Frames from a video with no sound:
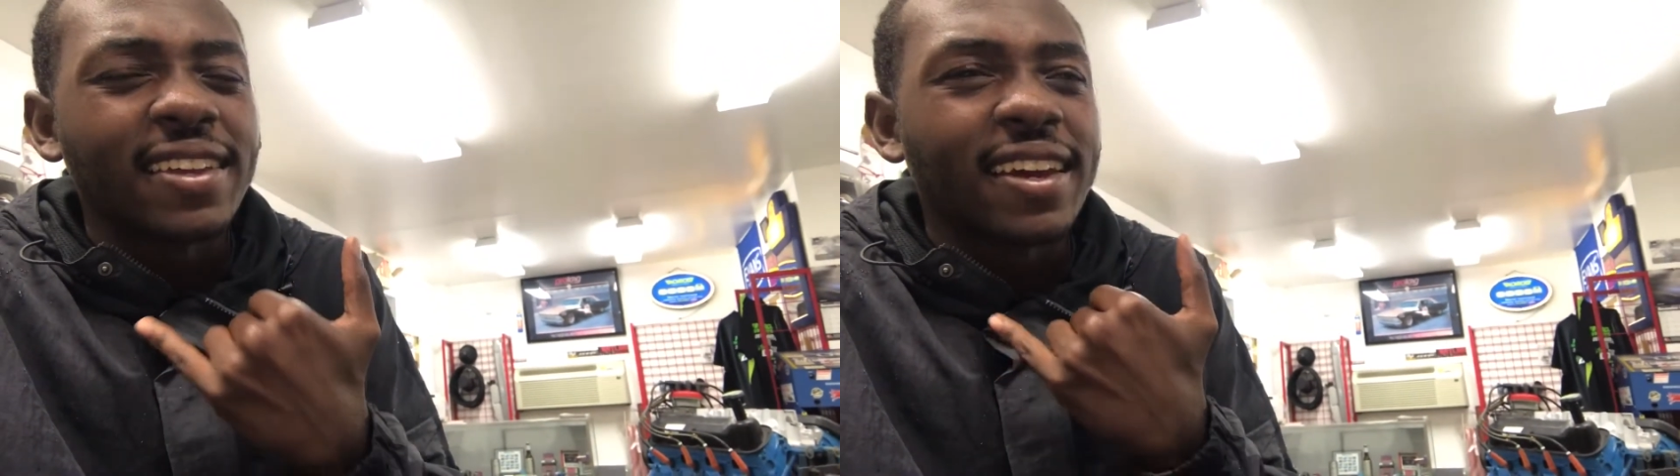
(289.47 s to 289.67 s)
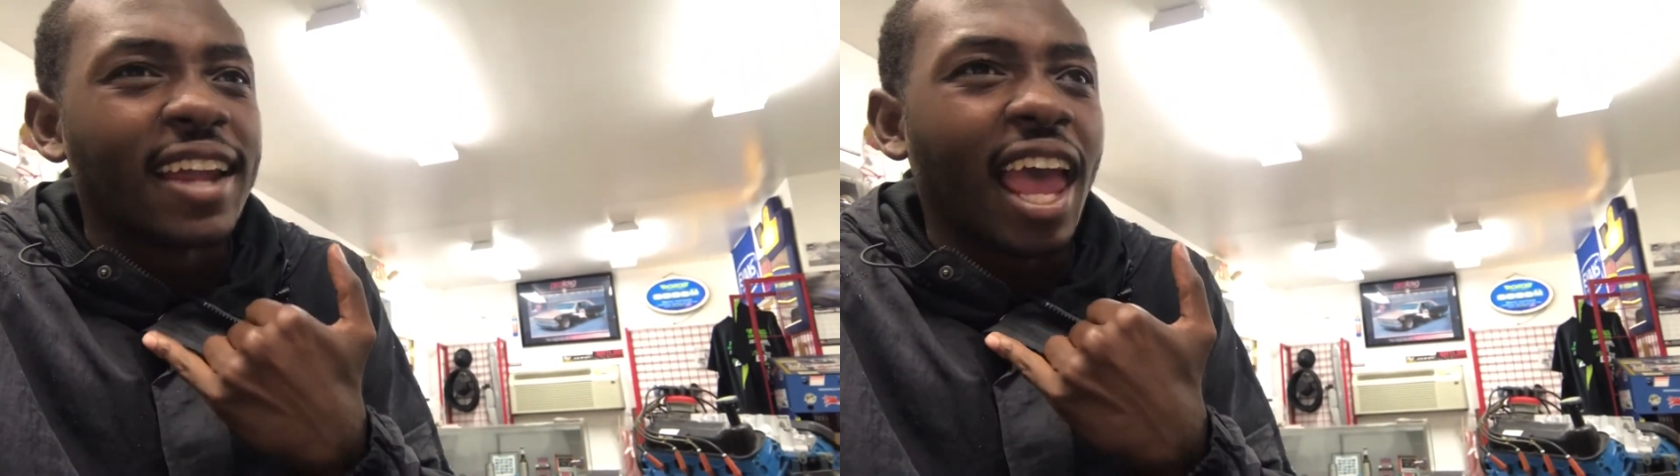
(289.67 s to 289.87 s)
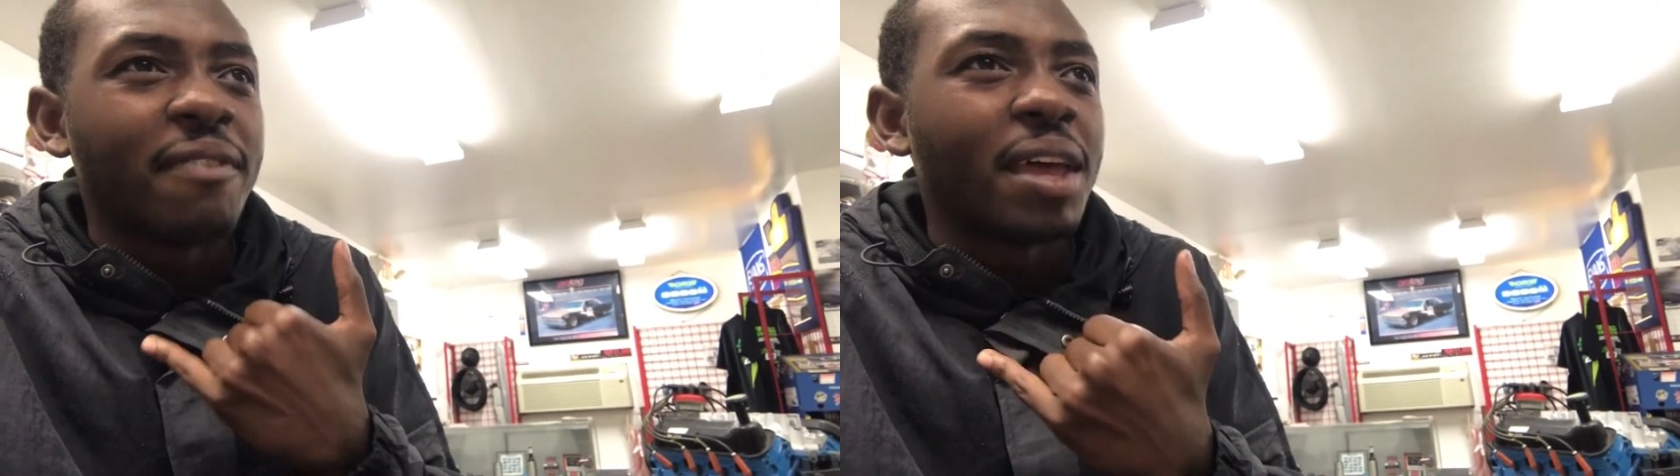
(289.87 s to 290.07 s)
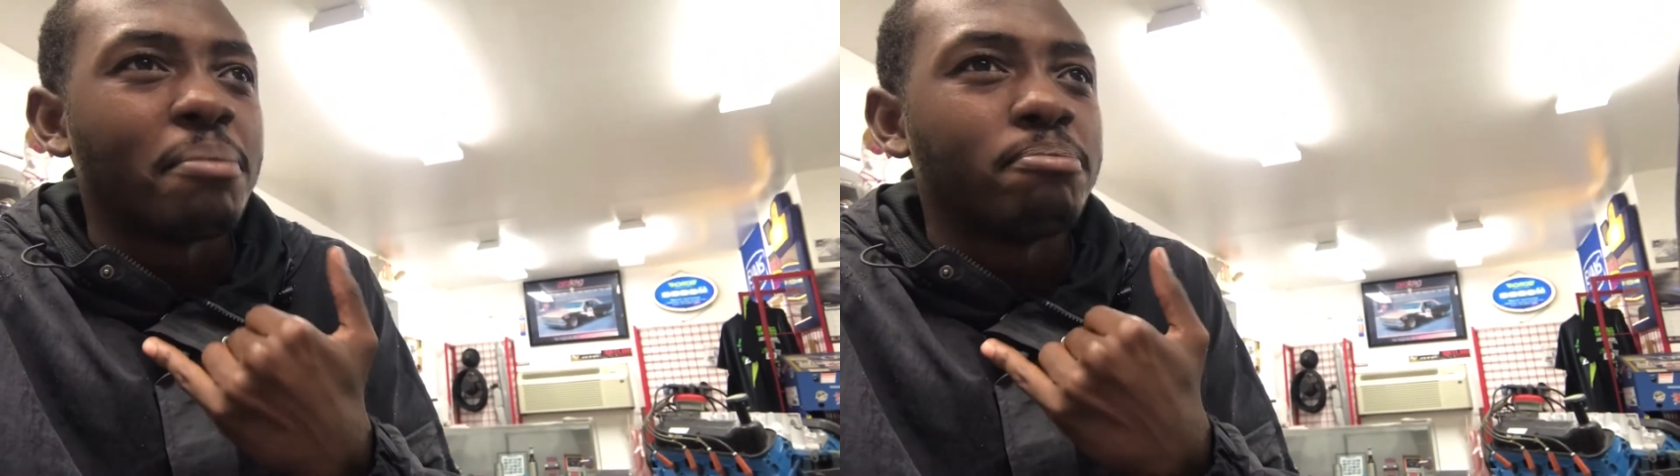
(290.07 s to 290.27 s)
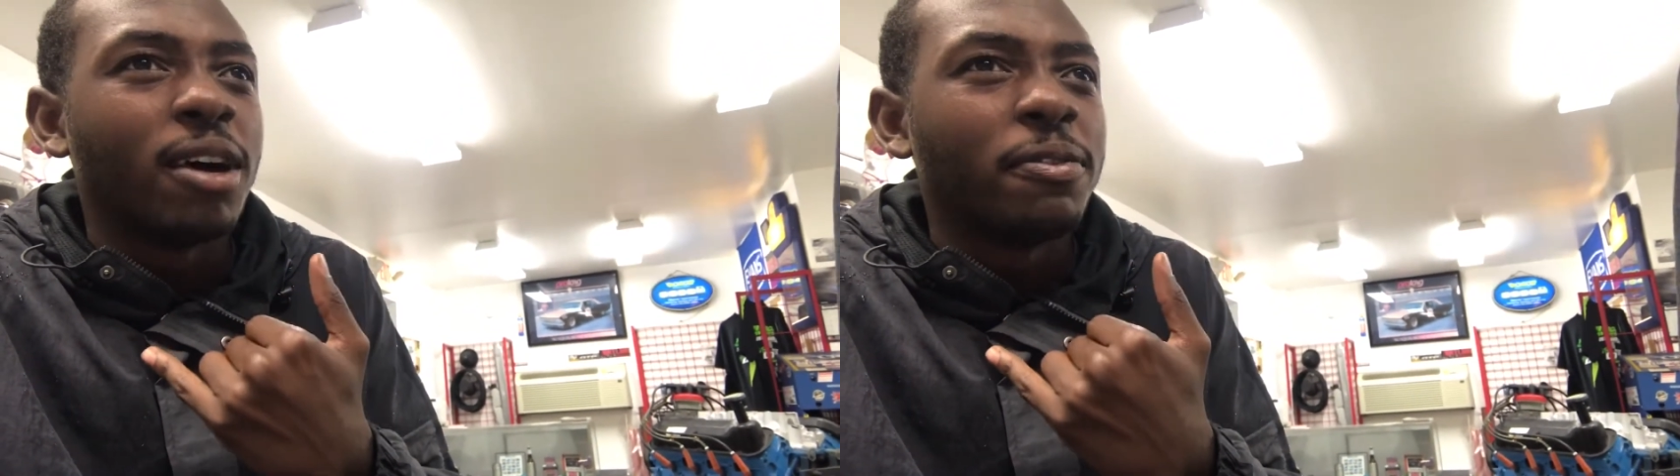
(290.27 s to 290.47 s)
they kind of have
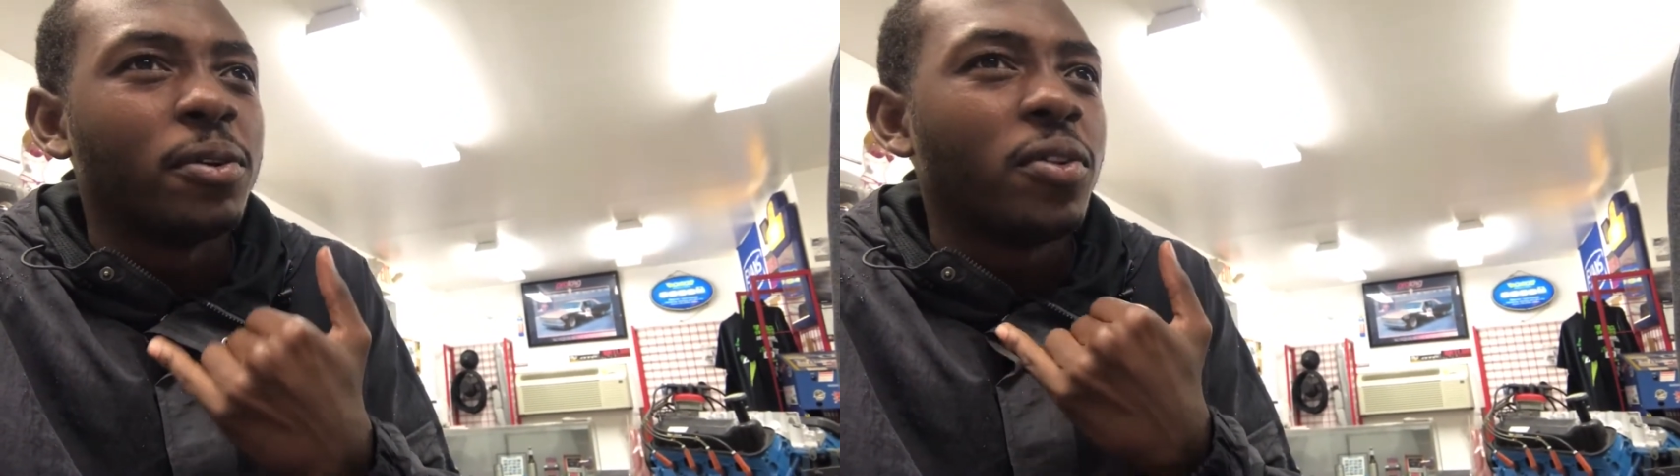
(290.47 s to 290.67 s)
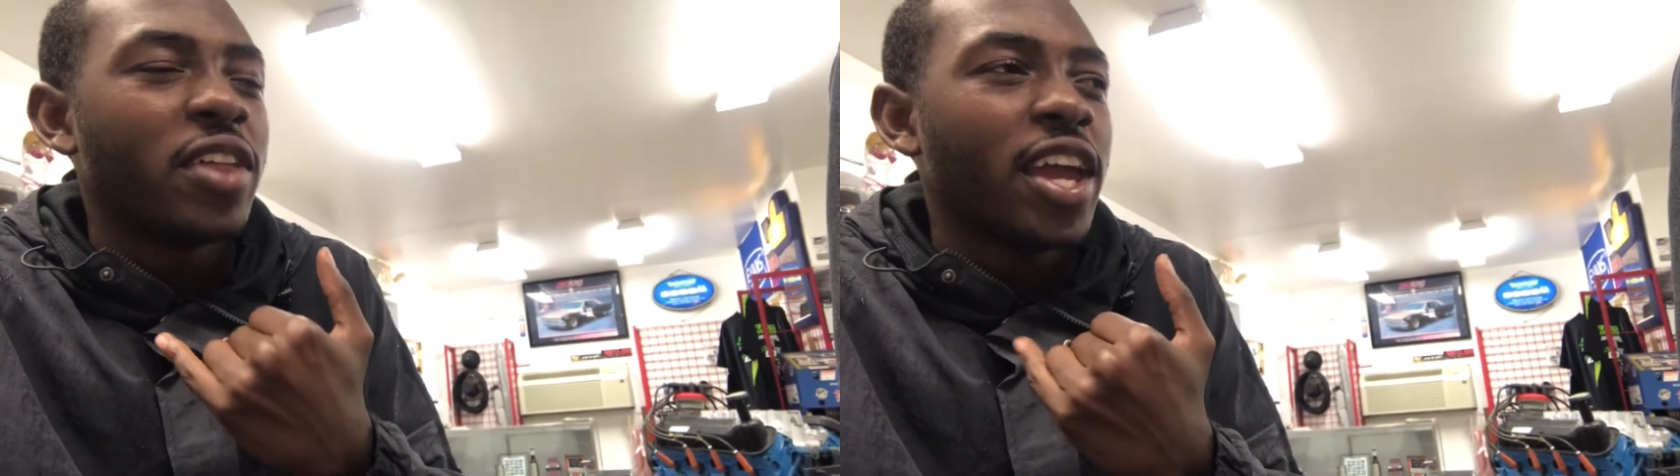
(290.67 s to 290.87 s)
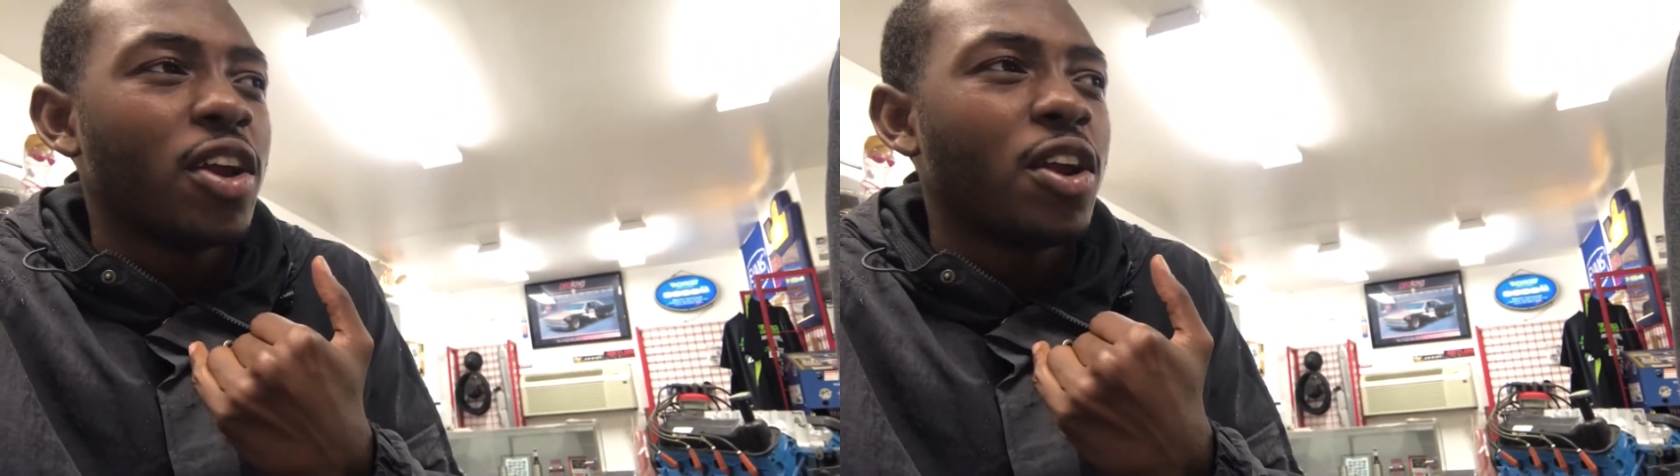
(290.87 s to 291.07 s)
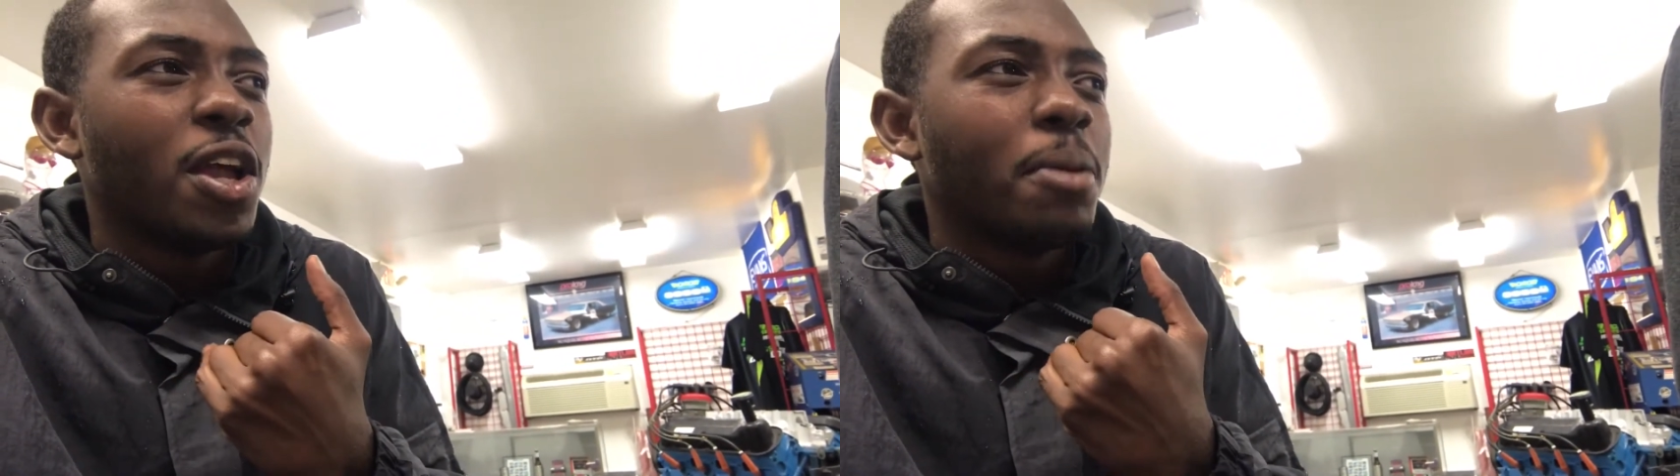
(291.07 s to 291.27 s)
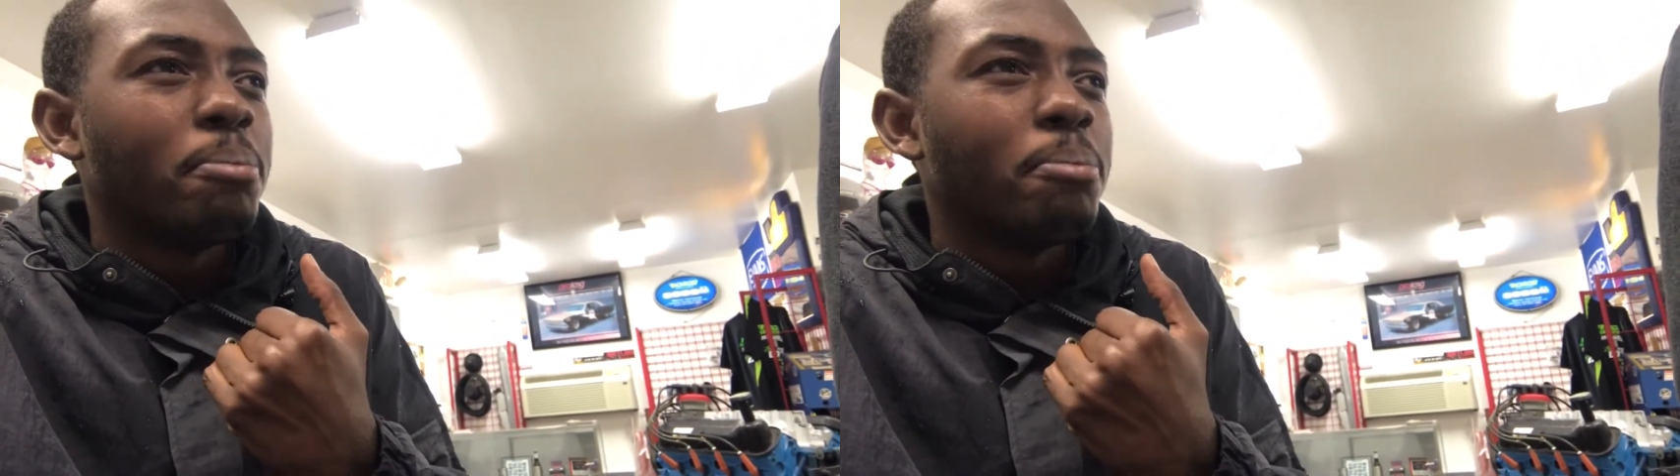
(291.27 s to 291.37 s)
that muffle there,